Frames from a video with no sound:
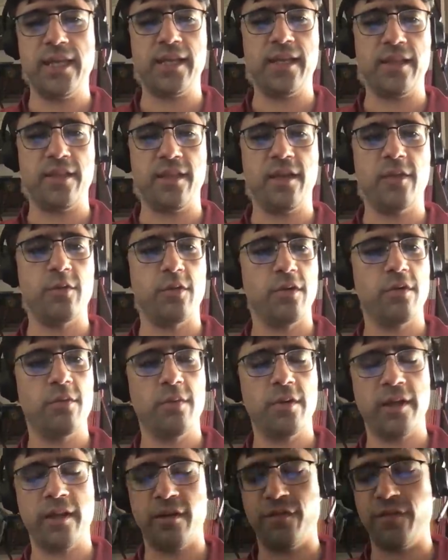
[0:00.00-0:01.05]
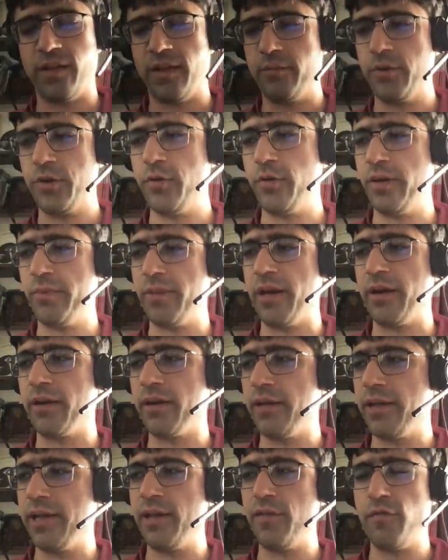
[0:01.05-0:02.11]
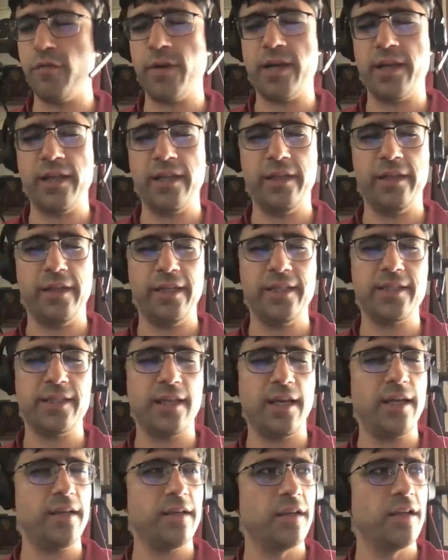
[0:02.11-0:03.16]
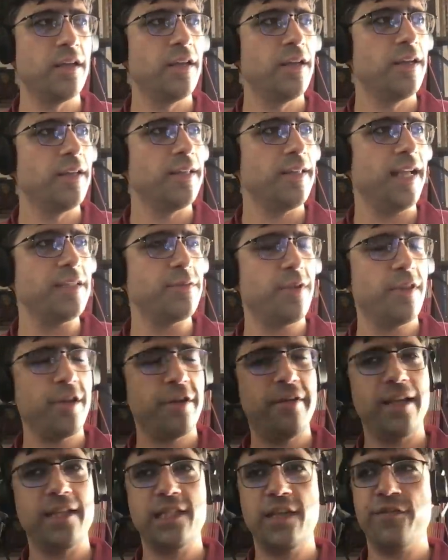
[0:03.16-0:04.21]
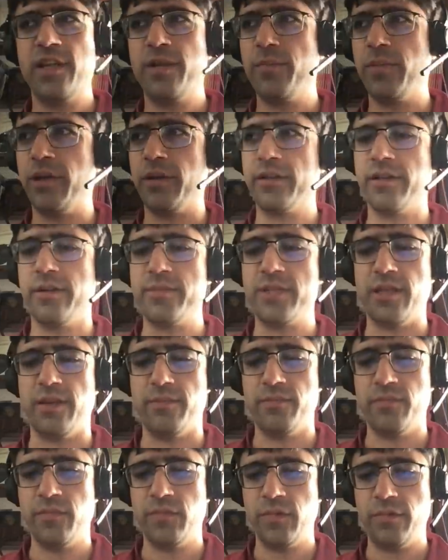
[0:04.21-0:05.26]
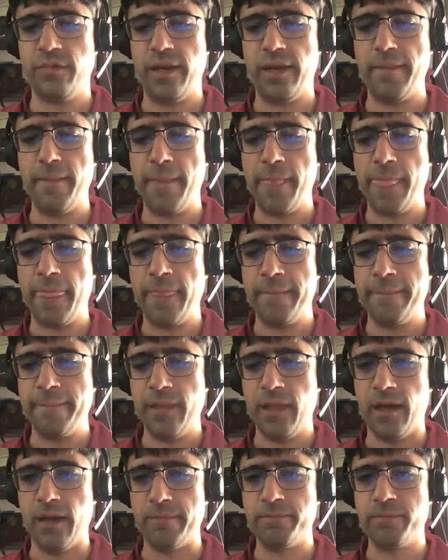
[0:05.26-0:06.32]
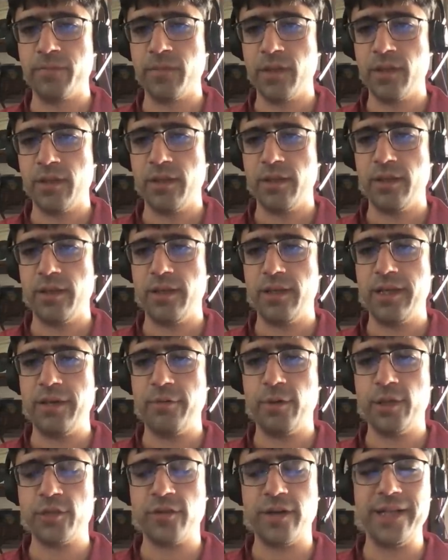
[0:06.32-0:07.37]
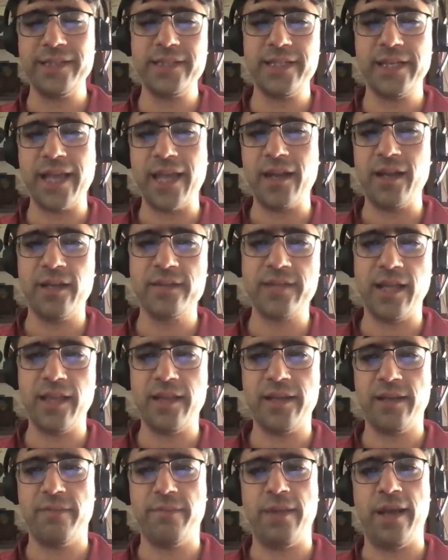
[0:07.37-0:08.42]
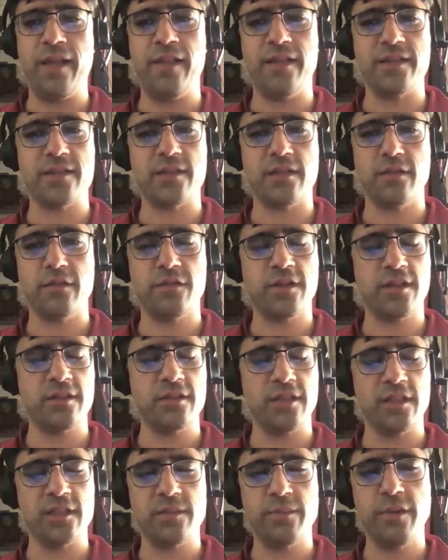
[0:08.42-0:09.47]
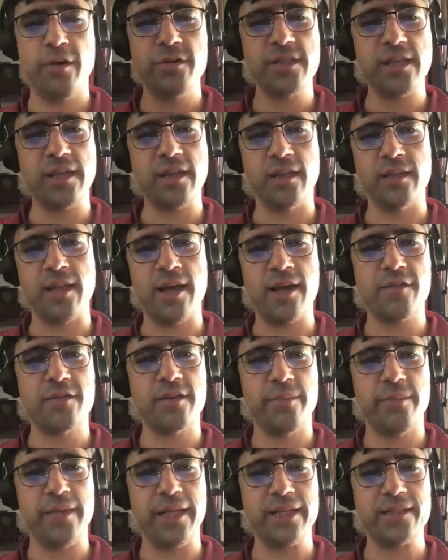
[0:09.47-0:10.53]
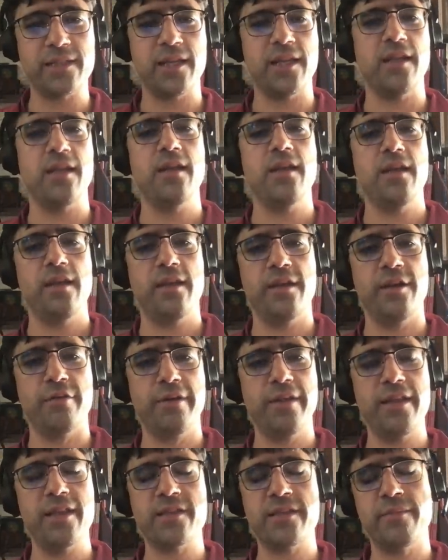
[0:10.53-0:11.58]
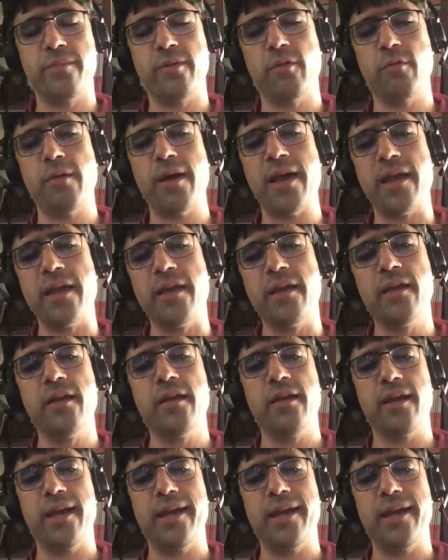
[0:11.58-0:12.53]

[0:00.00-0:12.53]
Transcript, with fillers: then I think we're going to find we're doing better. And if we're, it's not, that's where the creativity part comes in, right? Um, we're trying to get a delicate balance of exposing a lot of complexity in a really simple way.